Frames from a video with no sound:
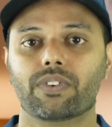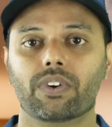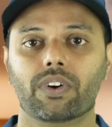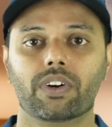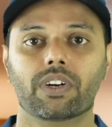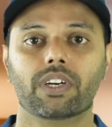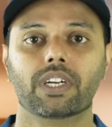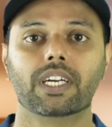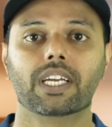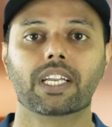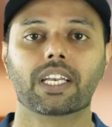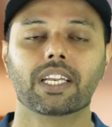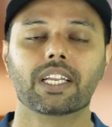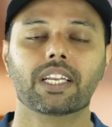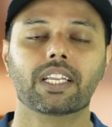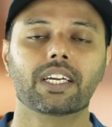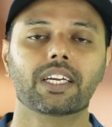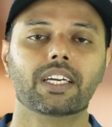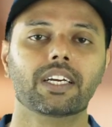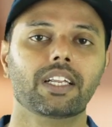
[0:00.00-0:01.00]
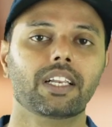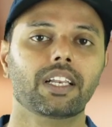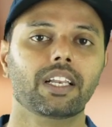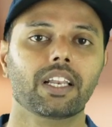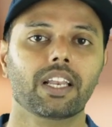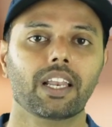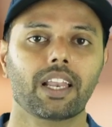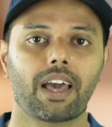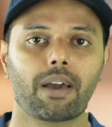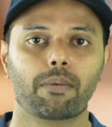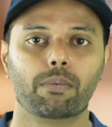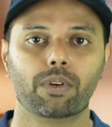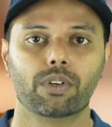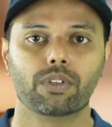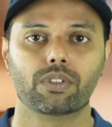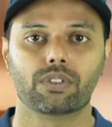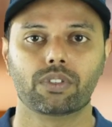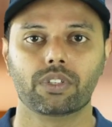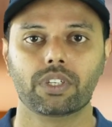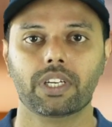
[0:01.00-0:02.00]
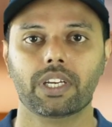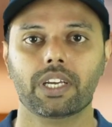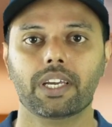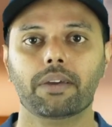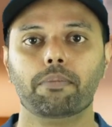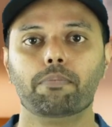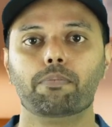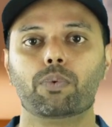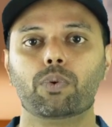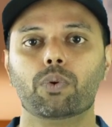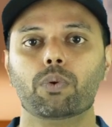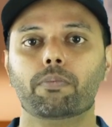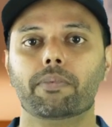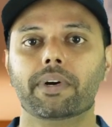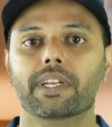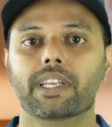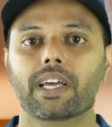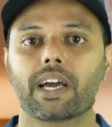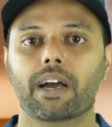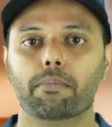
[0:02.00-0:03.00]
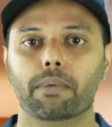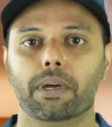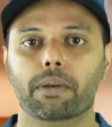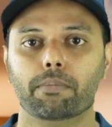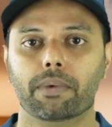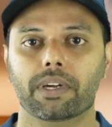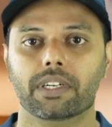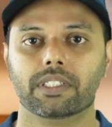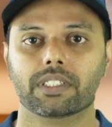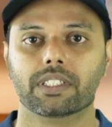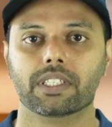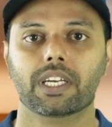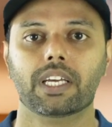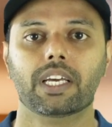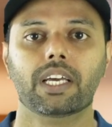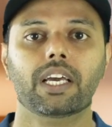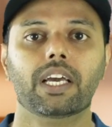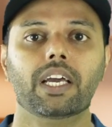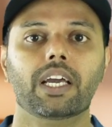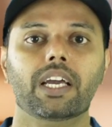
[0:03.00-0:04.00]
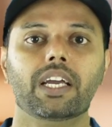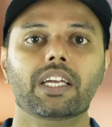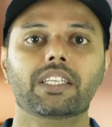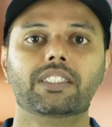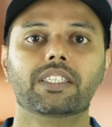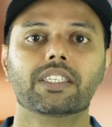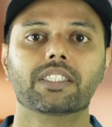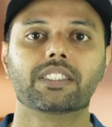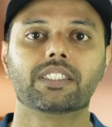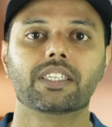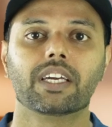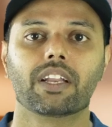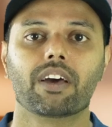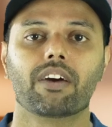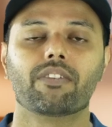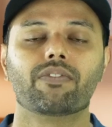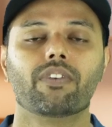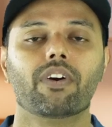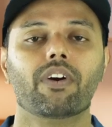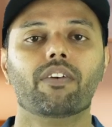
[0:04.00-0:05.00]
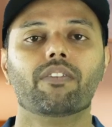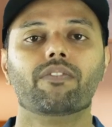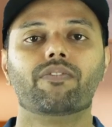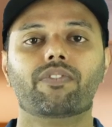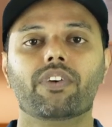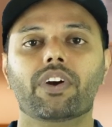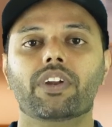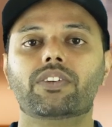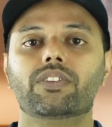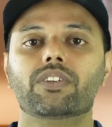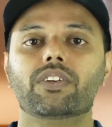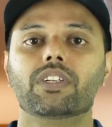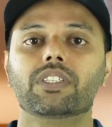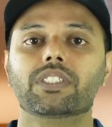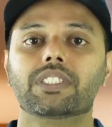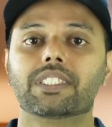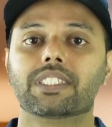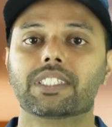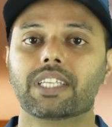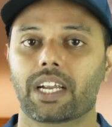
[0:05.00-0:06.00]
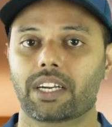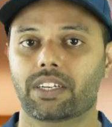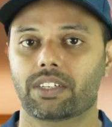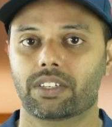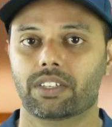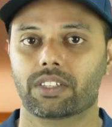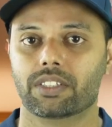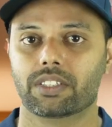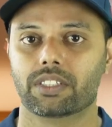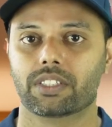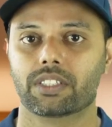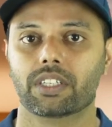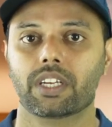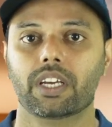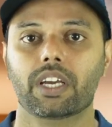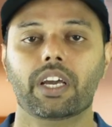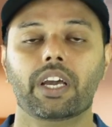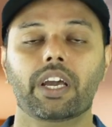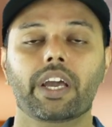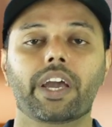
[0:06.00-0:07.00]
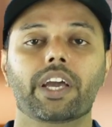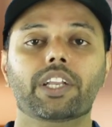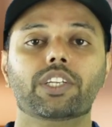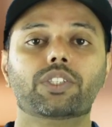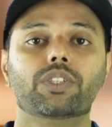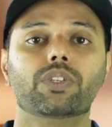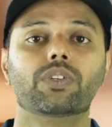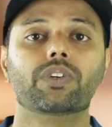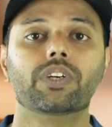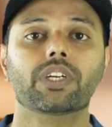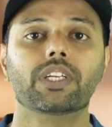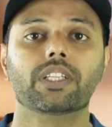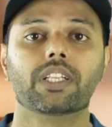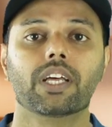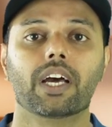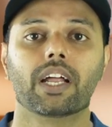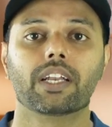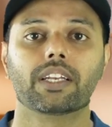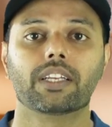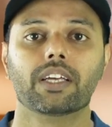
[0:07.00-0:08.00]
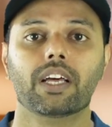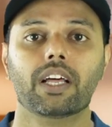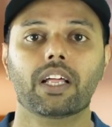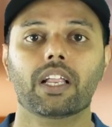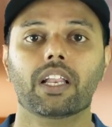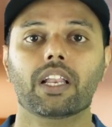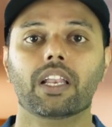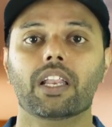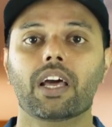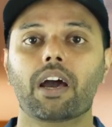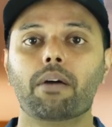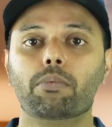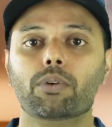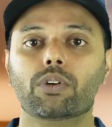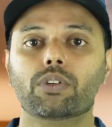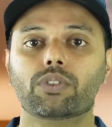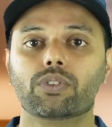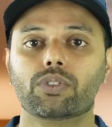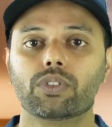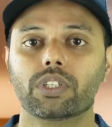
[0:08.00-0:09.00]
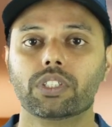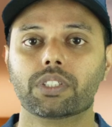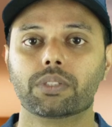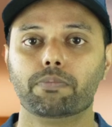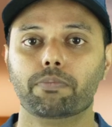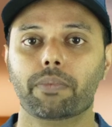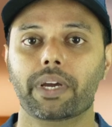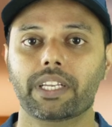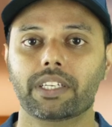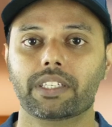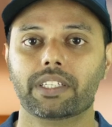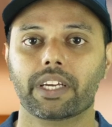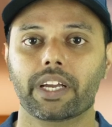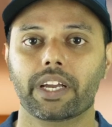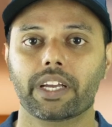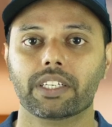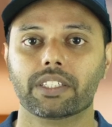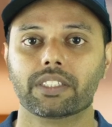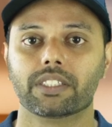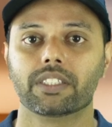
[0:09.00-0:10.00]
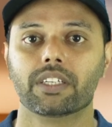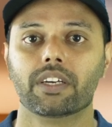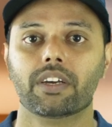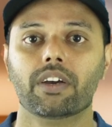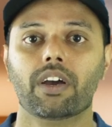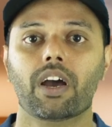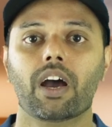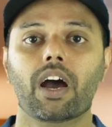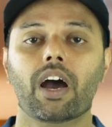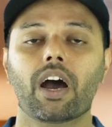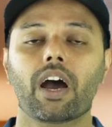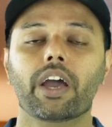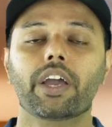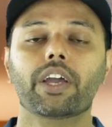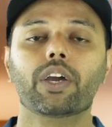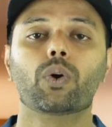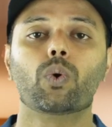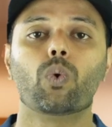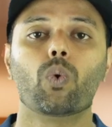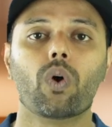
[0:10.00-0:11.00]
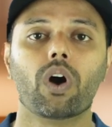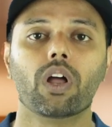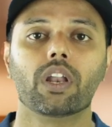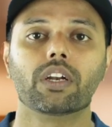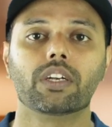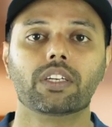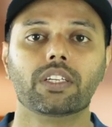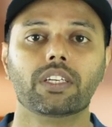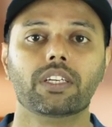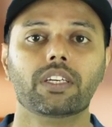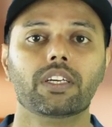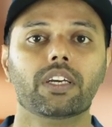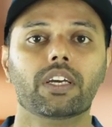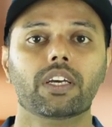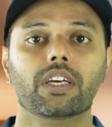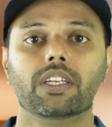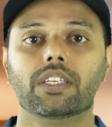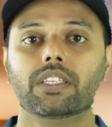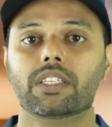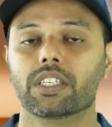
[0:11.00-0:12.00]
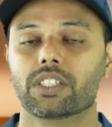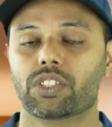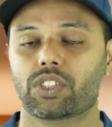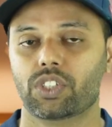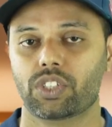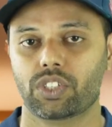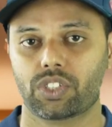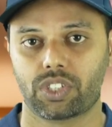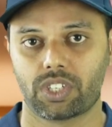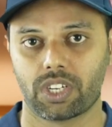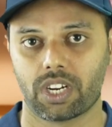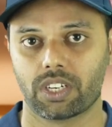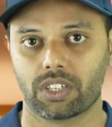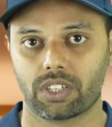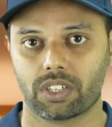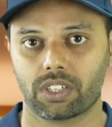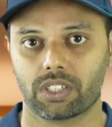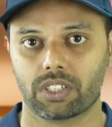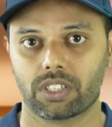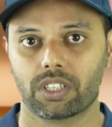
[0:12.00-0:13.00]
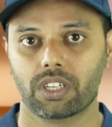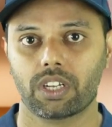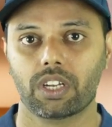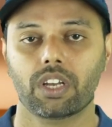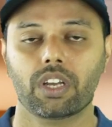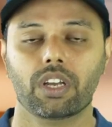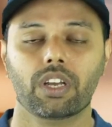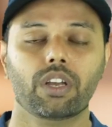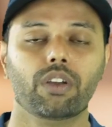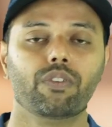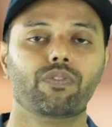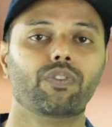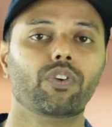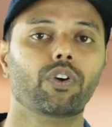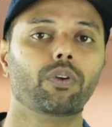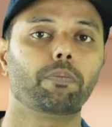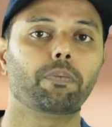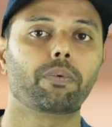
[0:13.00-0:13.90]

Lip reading: for Clinical Laboratory Improvement Amendments. It's a set of federal standards ensuring that laboratories maintains high quality testing standards. If your